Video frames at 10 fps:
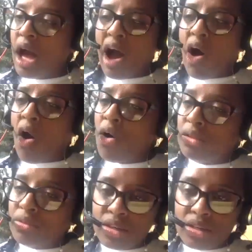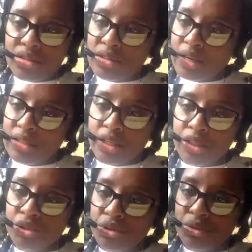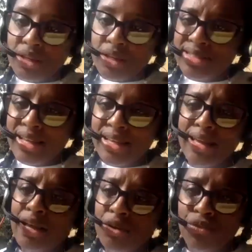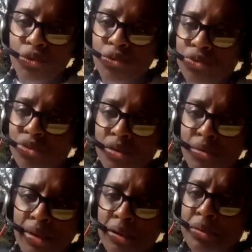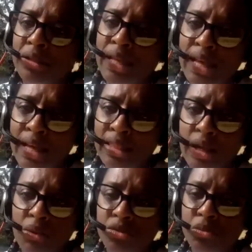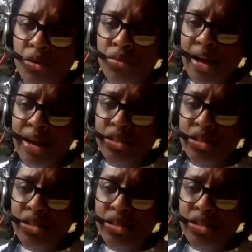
All of these citational things, like, yeah, you've used them. MLA, I think, was more of the high